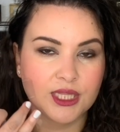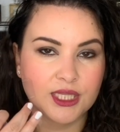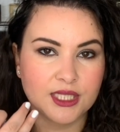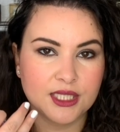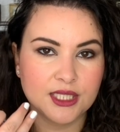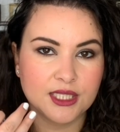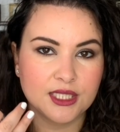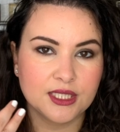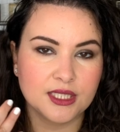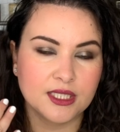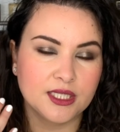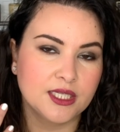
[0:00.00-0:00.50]

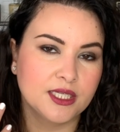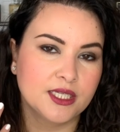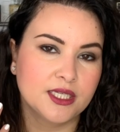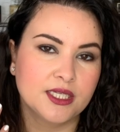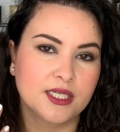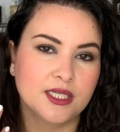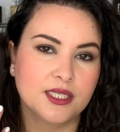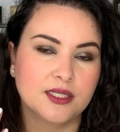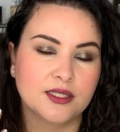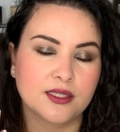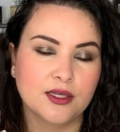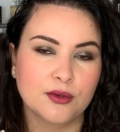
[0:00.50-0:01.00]
This
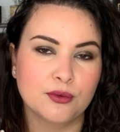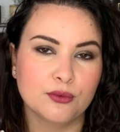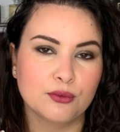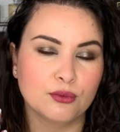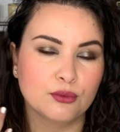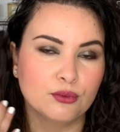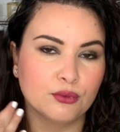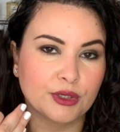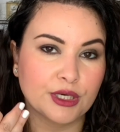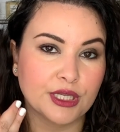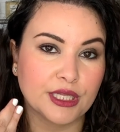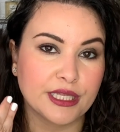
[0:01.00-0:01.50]
is a
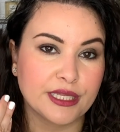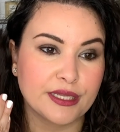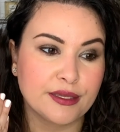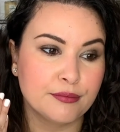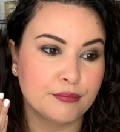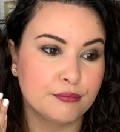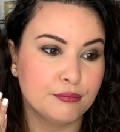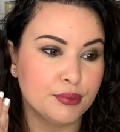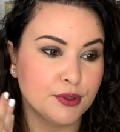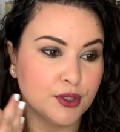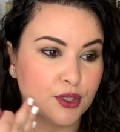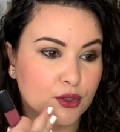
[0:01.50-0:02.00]

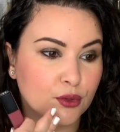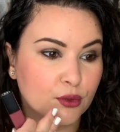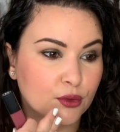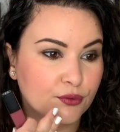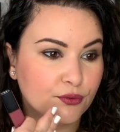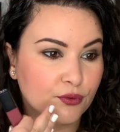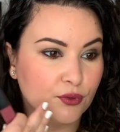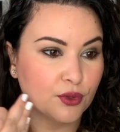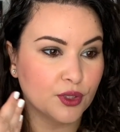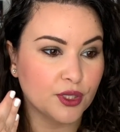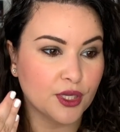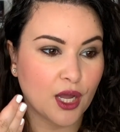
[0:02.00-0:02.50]
really
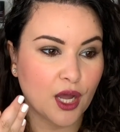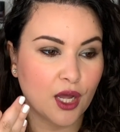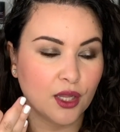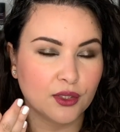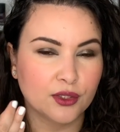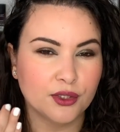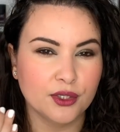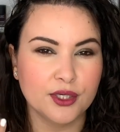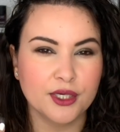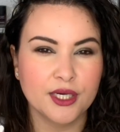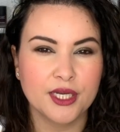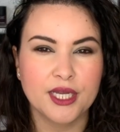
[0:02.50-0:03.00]
beautiful
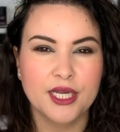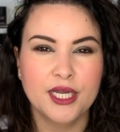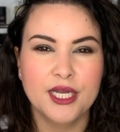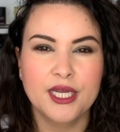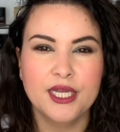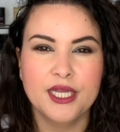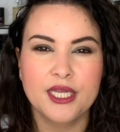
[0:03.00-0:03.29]
color.